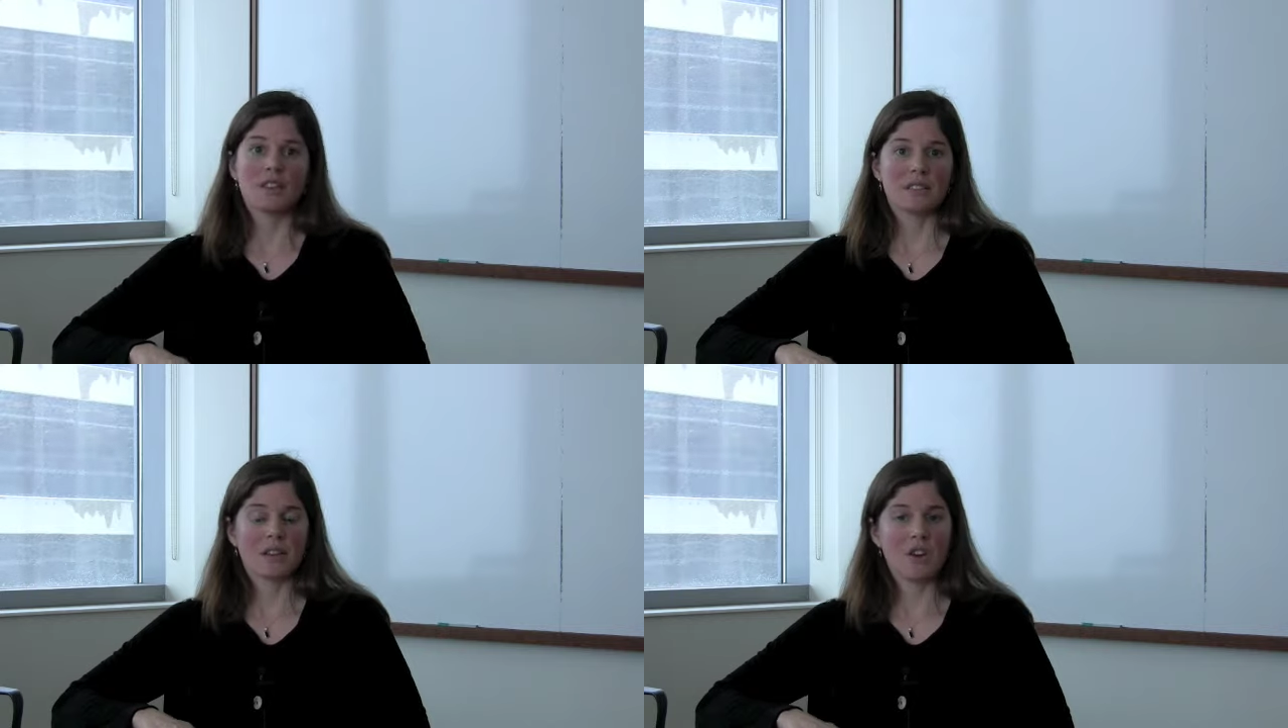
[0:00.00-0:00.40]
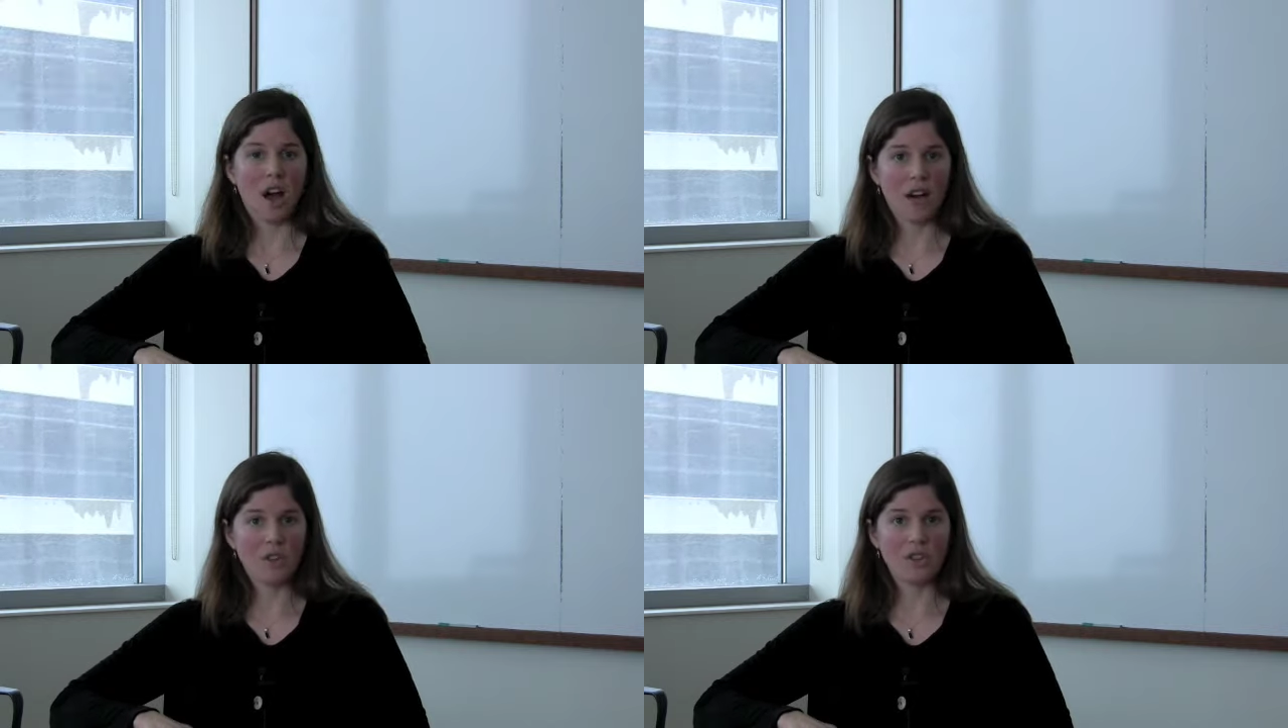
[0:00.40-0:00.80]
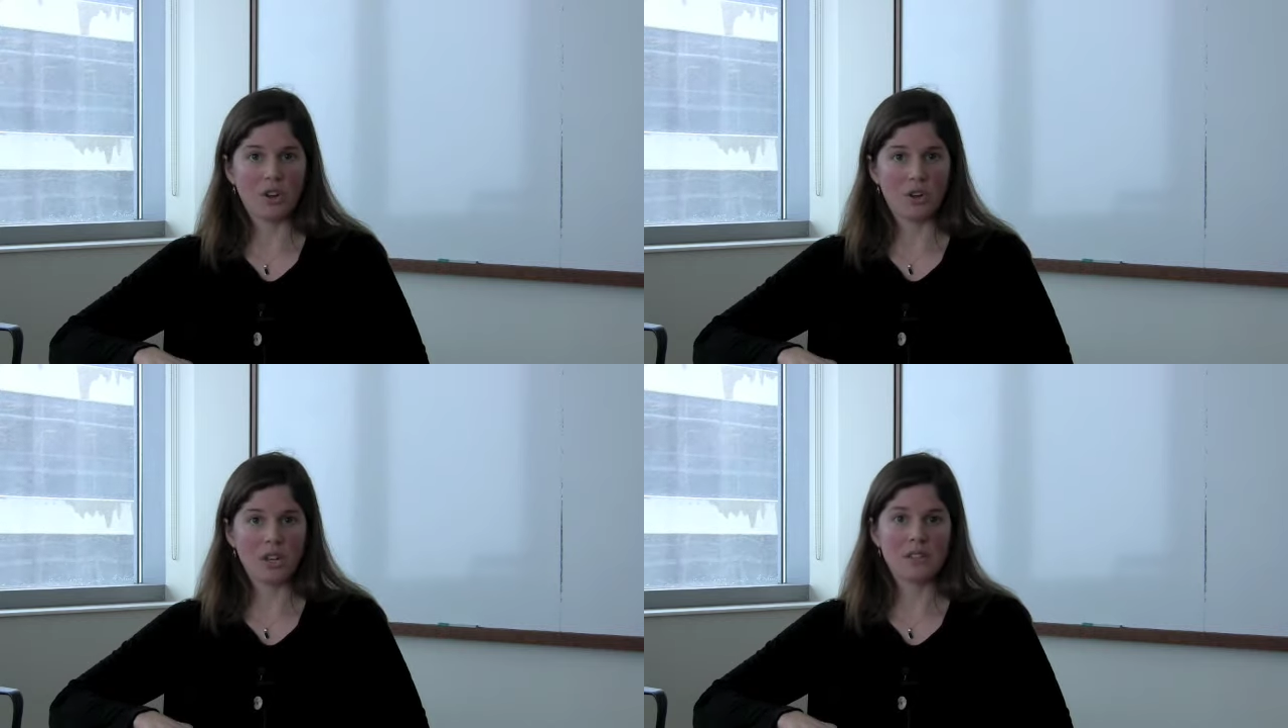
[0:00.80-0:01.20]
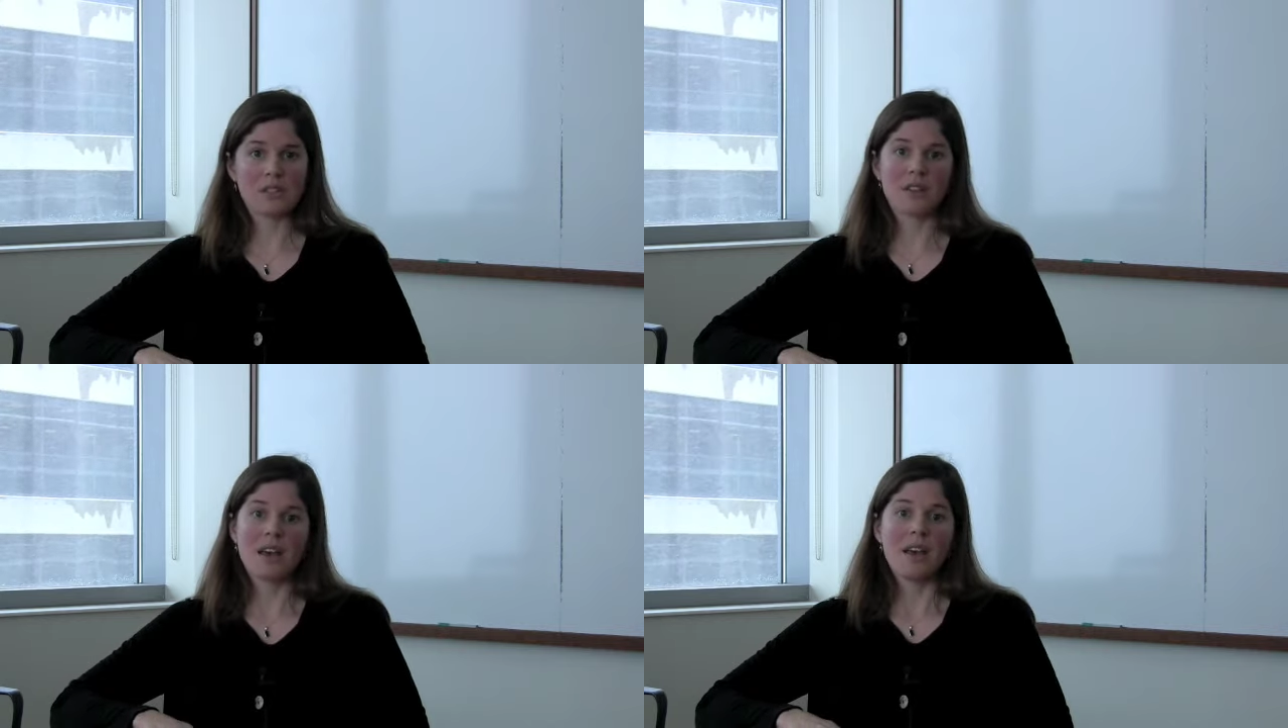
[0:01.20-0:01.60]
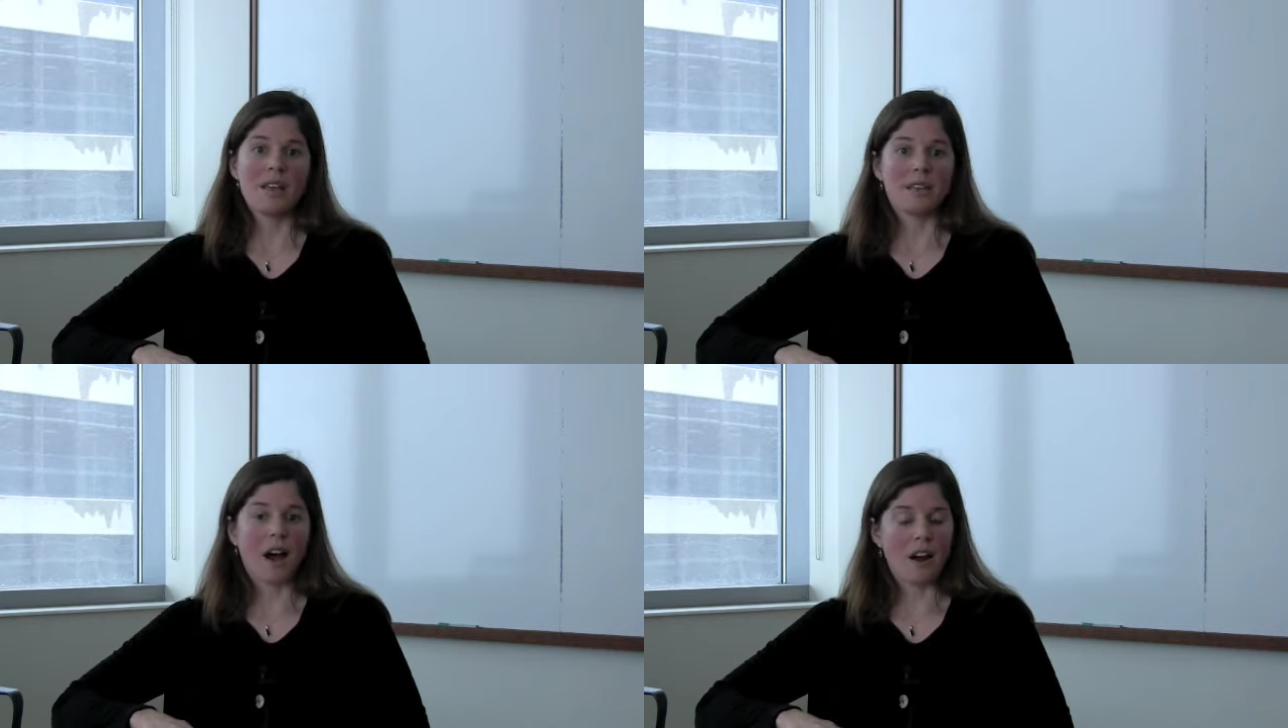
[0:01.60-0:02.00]
It's a novel locus.
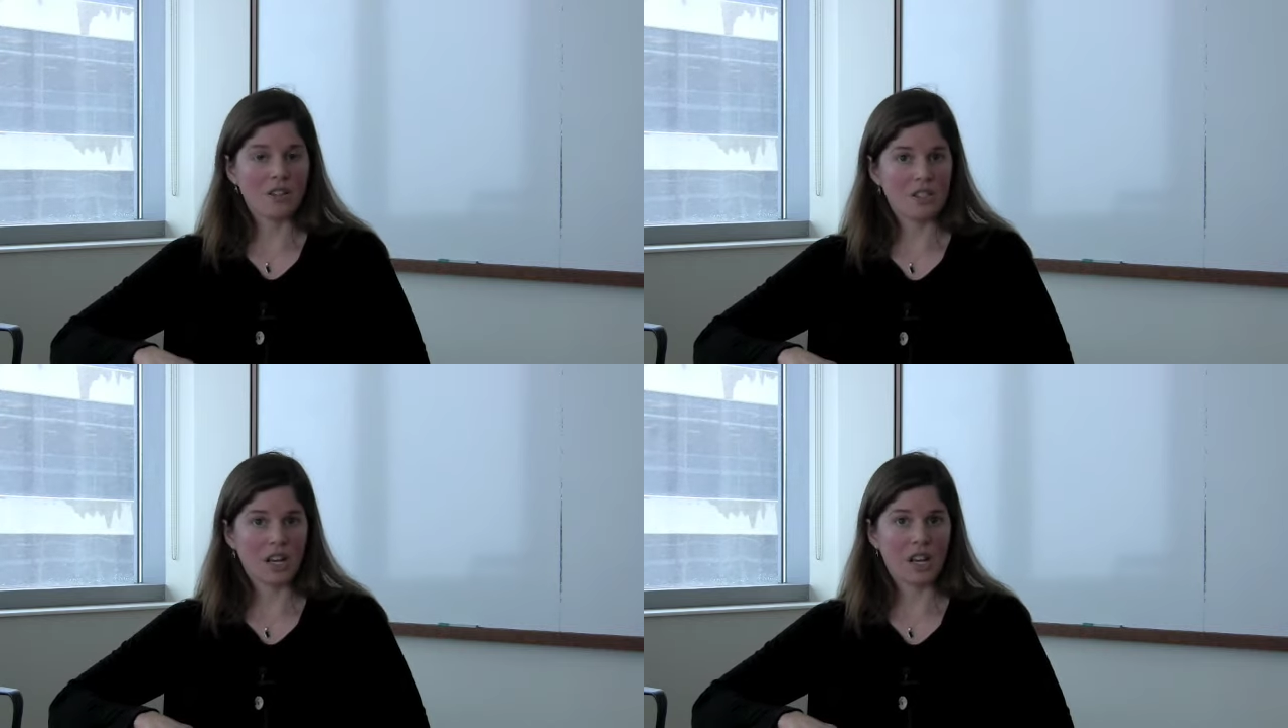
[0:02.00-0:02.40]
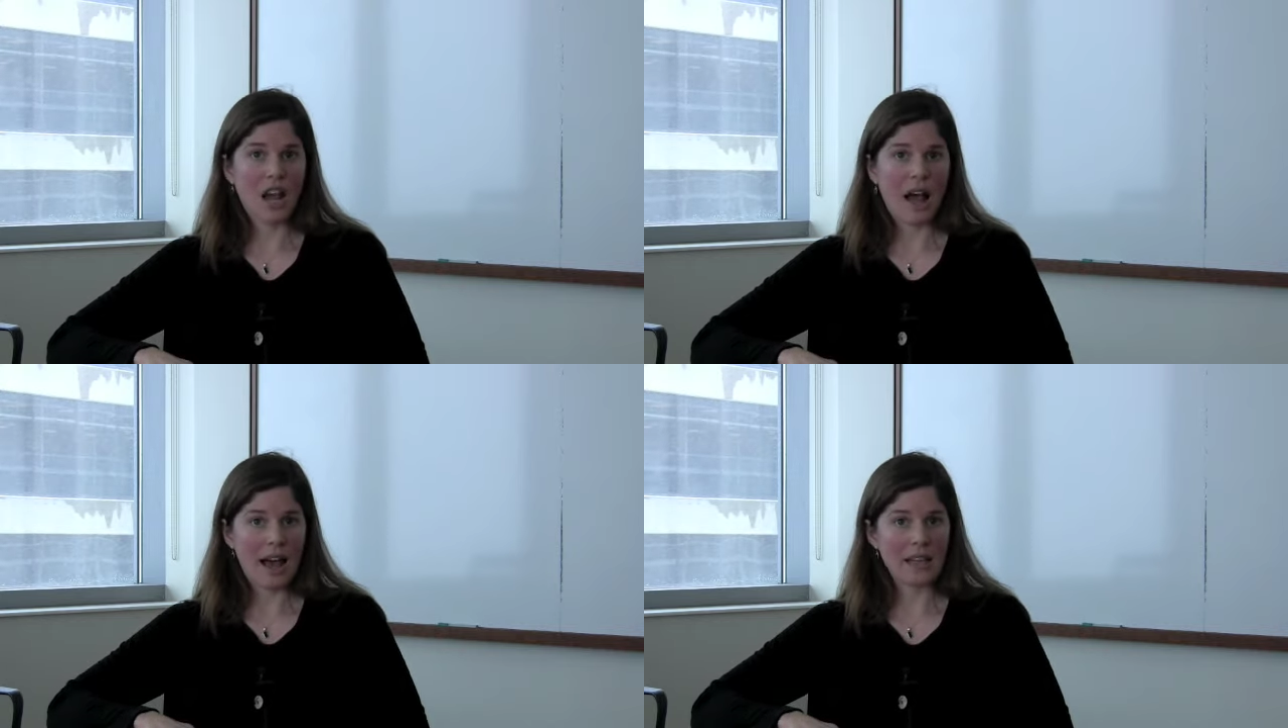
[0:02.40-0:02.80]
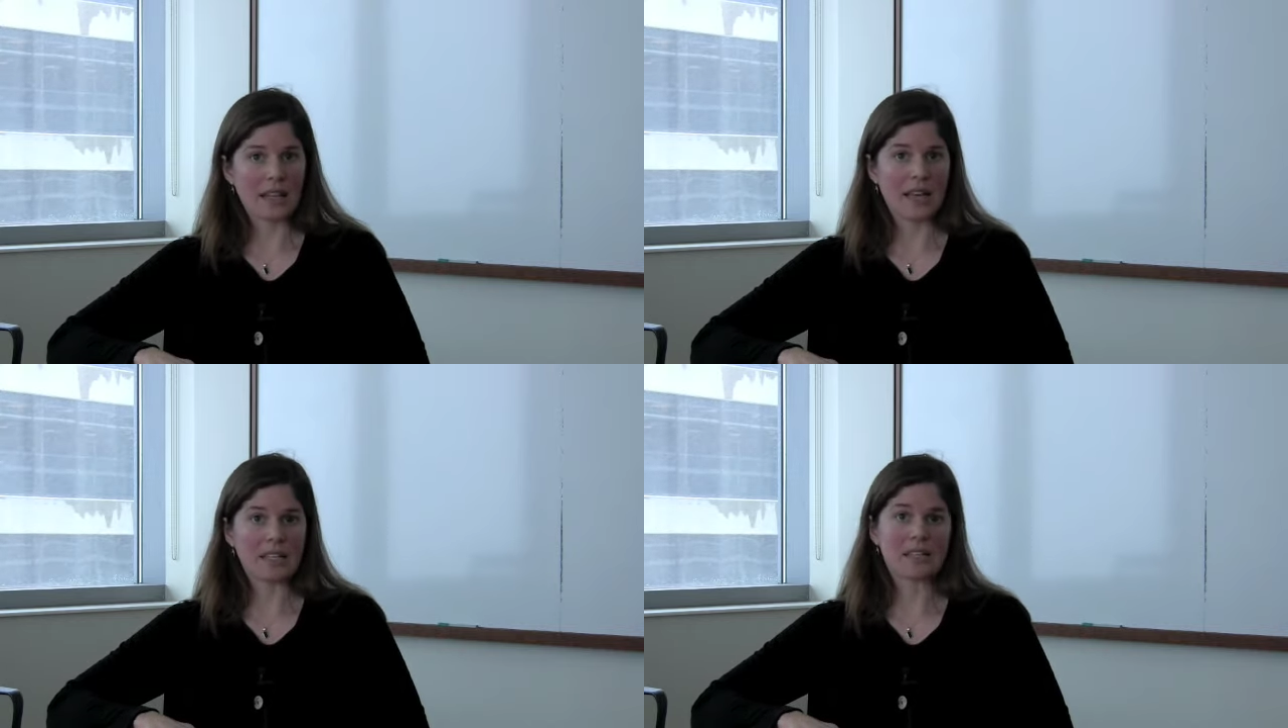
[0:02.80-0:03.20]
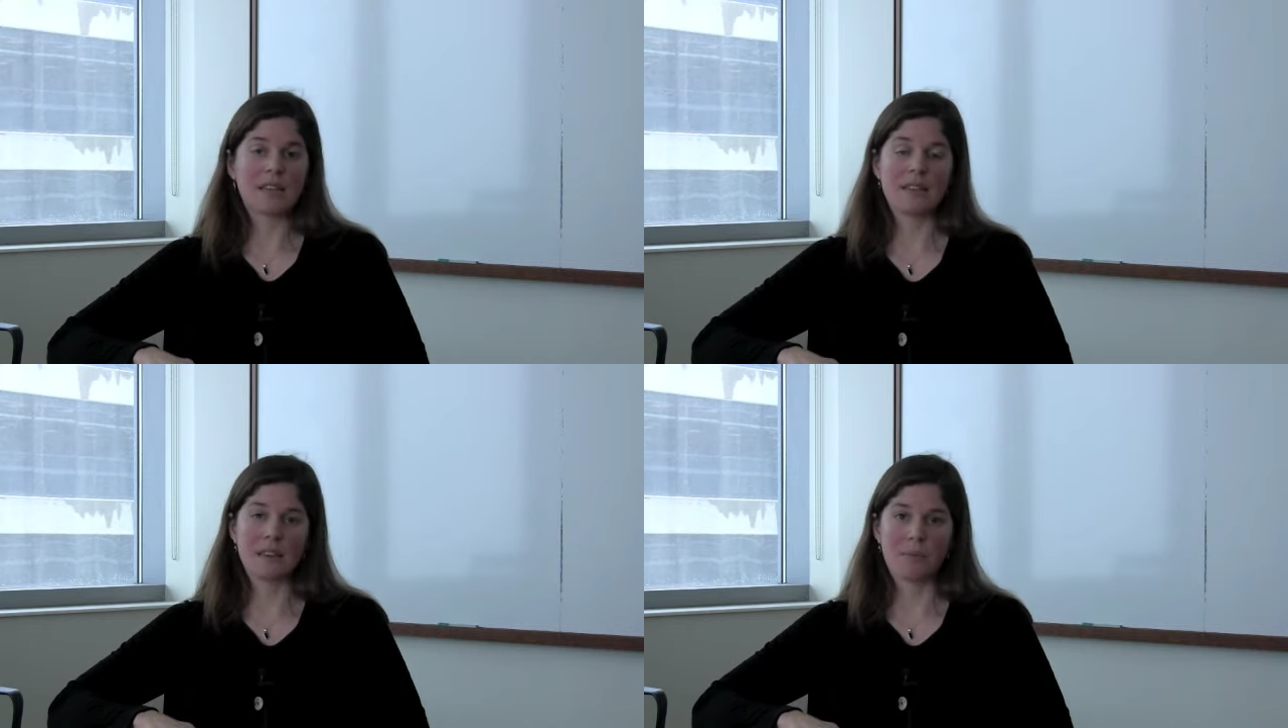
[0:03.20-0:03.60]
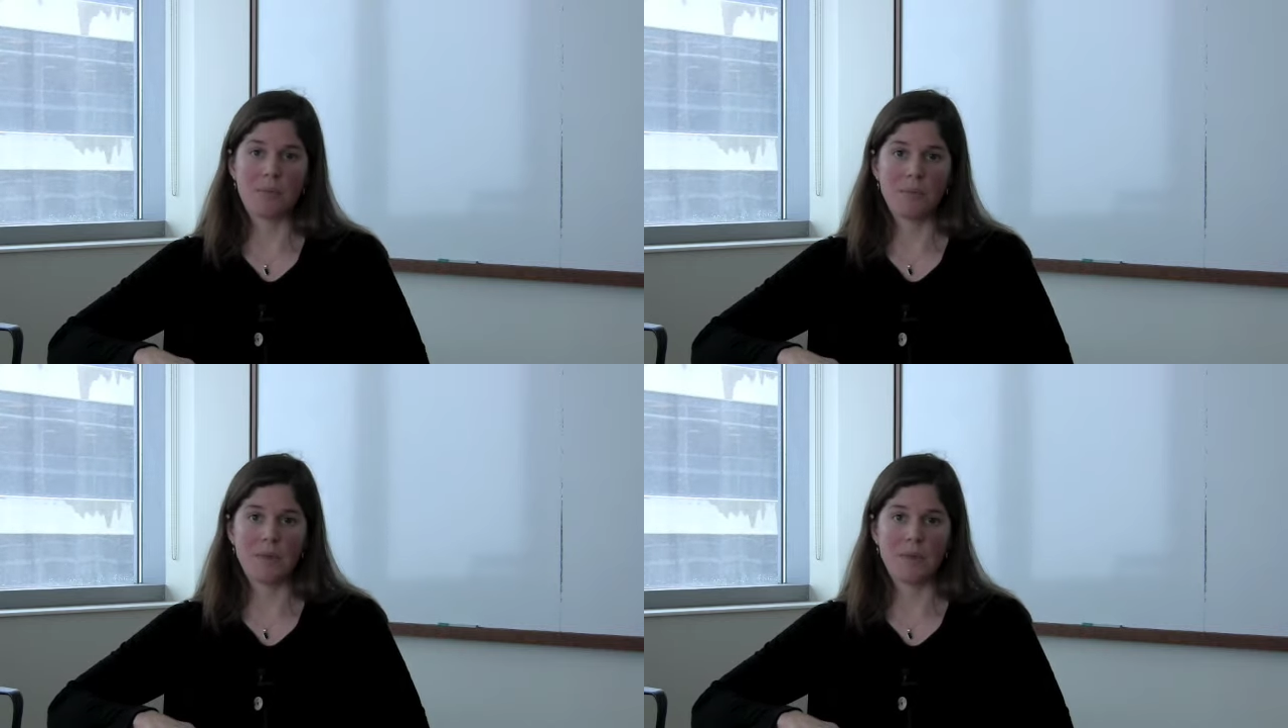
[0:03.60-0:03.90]
Our study highlights the